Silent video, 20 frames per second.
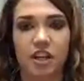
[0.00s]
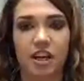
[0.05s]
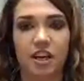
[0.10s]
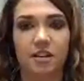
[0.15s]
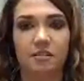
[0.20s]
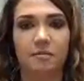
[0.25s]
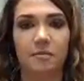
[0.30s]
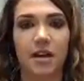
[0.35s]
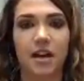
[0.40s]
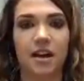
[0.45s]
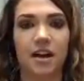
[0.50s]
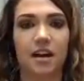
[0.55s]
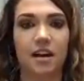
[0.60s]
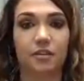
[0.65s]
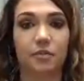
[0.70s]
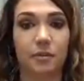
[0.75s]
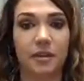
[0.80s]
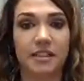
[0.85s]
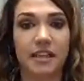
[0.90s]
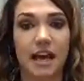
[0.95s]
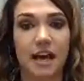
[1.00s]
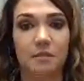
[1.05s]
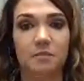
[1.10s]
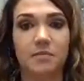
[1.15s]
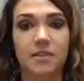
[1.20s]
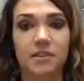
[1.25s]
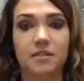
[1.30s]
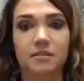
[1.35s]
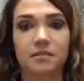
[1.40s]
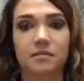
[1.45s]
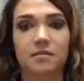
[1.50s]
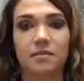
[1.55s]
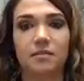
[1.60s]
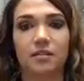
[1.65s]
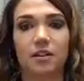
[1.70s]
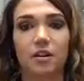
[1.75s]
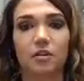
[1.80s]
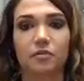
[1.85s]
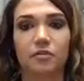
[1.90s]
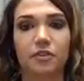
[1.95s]
Jim 3 times
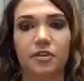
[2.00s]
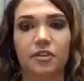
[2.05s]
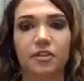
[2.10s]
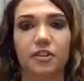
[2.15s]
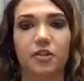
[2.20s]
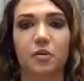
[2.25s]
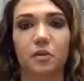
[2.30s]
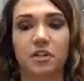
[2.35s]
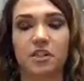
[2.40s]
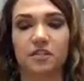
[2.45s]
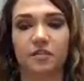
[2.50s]
over the